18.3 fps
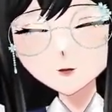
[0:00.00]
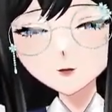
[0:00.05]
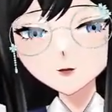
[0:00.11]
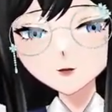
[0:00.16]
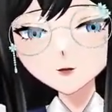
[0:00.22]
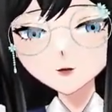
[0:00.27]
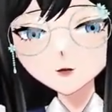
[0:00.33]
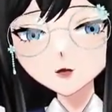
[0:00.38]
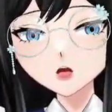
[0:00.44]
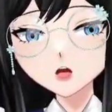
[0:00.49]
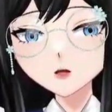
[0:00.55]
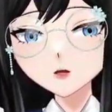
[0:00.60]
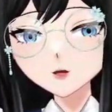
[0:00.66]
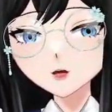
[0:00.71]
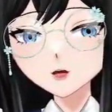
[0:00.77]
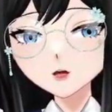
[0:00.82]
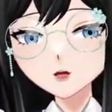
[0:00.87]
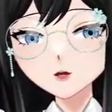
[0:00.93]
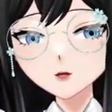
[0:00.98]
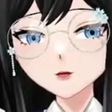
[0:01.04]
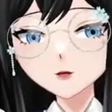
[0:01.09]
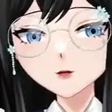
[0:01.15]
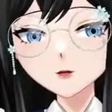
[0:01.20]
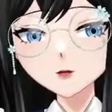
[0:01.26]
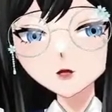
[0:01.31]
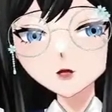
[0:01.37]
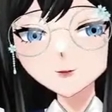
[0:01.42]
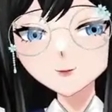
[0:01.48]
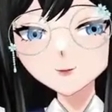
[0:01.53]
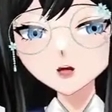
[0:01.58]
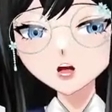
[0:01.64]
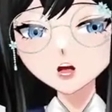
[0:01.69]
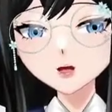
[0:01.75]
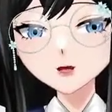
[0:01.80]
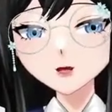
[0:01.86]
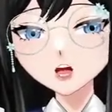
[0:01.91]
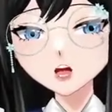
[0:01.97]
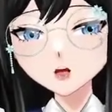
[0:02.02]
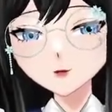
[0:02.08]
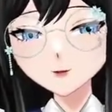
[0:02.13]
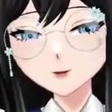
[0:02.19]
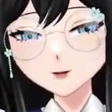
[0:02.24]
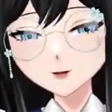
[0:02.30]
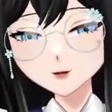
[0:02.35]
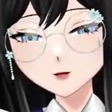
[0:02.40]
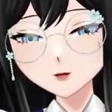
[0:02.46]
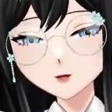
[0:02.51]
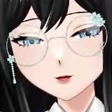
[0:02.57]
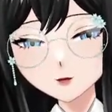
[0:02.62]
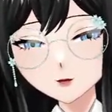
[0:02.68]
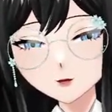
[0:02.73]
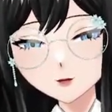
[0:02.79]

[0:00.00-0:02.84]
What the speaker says: well, yeah, that's true. If that happens,